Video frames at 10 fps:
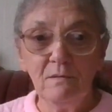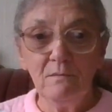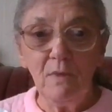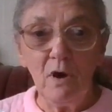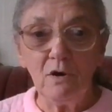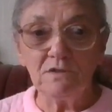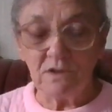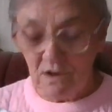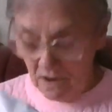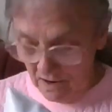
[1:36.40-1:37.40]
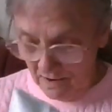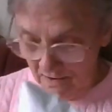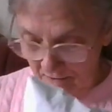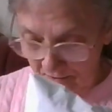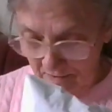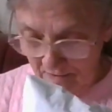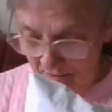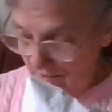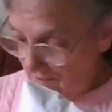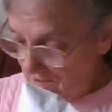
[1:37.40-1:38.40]
Parcel.
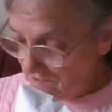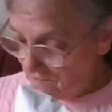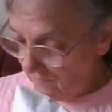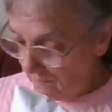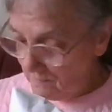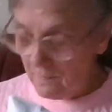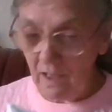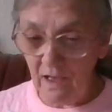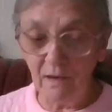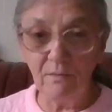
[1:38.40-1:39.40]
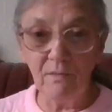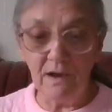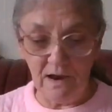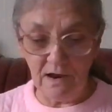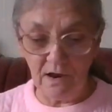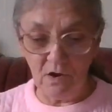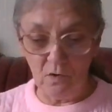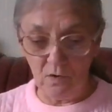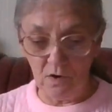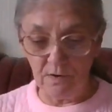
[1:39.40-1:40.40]
This is from um, a lady
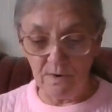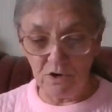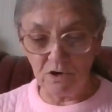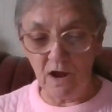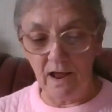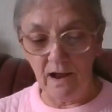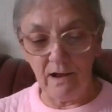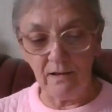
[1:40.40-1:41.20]
called Michelle.